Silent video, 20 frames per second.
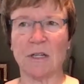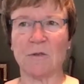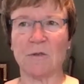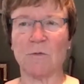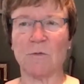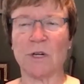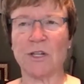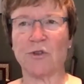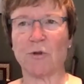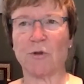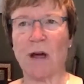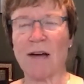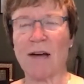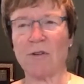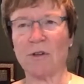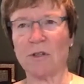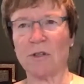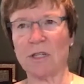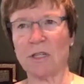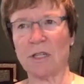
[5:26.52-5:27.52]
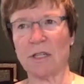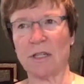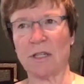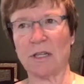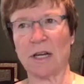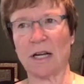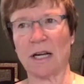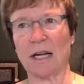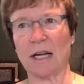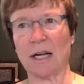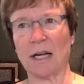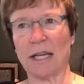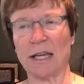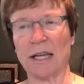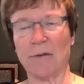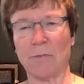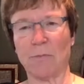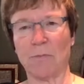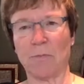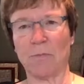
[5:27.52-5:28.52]
We'd traveled in
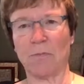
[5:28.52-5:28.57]
a